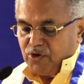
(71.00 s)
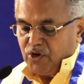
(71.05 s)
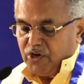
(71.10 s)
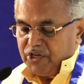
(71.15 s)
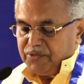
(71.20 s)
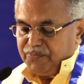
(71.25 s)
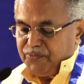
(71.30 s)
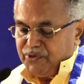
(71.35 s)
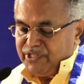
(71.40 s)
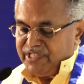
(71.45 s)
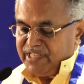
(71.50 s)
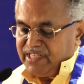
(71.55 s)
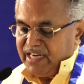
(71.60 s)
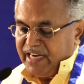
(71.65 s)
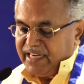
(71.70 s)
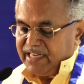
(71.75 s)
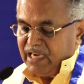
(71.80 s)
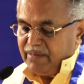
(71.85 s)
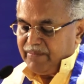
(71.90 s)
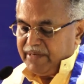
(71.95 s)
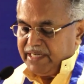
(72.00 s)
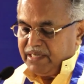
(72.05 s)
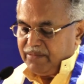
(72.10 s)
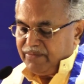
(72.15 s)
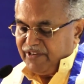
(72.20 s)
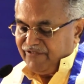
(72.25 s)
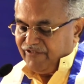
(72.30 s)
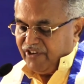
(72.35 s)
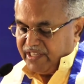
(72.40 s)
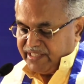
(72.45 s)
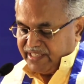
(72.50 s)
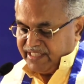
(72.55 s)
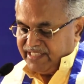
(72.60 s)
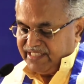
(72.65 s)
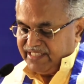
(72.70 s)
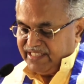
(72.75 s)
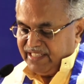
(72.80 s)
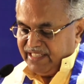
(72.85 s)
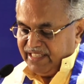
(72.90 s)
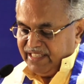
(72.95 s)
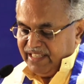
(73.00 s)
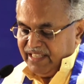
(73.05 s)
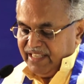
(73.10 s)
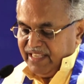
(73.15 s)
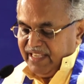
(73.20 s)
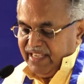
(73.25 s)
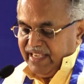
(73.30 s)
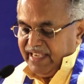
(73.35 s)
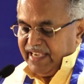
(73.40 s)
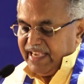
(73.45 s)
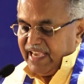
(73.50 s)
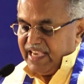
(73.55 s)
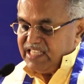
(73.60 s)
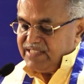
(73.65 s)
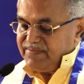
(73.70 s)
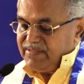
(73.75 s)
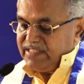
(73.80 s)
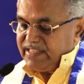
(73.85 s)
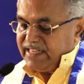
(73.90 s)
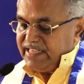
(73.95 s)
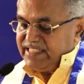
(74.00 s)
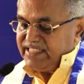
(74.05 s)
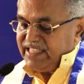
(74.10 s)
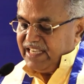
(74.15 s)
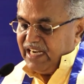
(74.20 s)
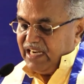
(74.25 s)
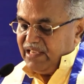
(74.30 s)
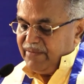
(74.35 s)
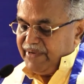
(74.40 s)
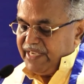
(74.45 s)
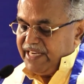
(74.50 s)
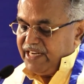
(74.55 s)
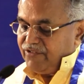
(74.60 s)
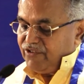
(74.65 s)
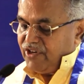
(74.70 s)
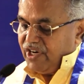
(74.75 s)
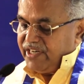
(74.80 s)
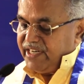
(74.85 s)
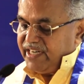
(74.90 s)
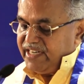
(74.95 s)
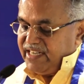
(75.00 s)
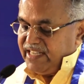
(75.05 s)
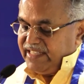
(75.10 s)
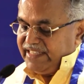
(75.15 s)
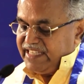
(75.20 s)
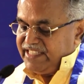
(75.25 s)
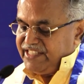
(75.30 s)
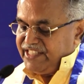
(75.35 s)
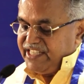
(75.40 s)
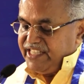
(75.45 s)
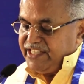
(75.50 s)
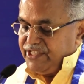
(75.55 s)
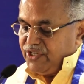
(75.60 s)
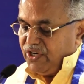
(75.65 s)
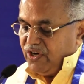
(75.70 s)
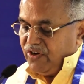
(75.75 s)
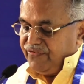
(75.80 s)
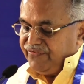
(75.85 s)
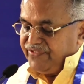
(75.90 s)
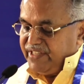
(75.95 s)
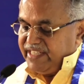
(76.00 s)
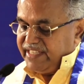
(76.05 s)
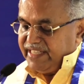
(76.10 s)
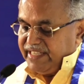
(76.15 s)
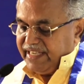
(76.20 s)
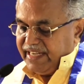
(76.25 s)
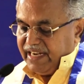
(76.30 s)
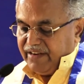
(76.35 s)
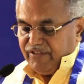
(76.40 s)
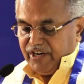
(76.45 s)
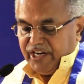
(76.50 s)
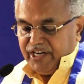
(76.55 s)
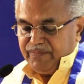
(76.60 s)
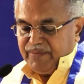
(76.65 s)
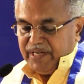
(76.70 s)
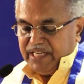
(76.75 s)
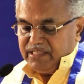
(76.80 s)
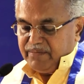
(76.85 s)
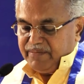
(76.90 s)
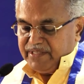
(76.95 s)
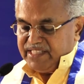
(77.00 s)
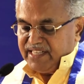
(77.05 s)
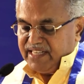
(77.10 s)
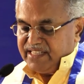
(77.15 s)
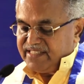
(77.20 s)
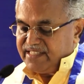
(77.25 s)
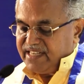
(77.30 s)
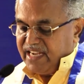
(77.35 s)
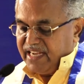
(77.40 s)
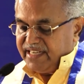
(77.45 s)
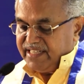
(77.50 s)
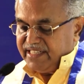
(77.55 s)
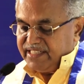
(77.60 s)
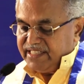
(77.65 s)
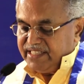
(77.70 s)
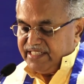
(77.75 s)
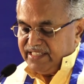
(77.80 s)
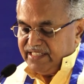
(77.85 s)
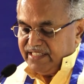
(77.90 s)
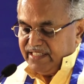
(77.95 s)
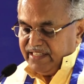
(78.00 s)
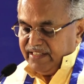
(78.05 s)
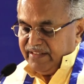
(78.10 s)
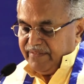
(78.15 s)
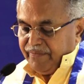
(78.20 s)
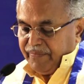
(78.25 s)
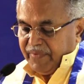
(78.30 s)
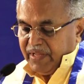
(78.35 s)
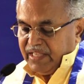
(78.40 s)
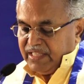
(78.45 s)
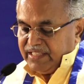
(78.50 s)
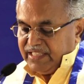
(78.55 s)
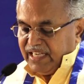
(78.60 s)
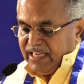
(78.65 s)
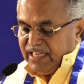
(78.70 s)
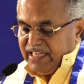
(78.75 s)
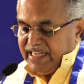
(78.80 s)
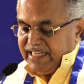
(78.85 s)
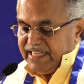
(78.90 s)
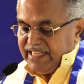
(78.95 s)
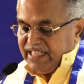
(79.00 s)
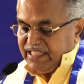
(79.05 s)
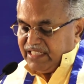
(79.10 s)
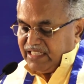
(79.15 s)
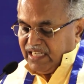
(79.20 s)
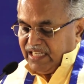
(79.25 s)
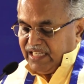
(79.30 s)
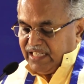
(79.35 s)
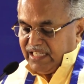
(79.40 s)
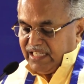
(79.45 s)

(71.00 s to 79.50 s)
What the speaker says: contribution and commendable work. He has recently been awarded the CEO of the Year award by the Business Standard, the leading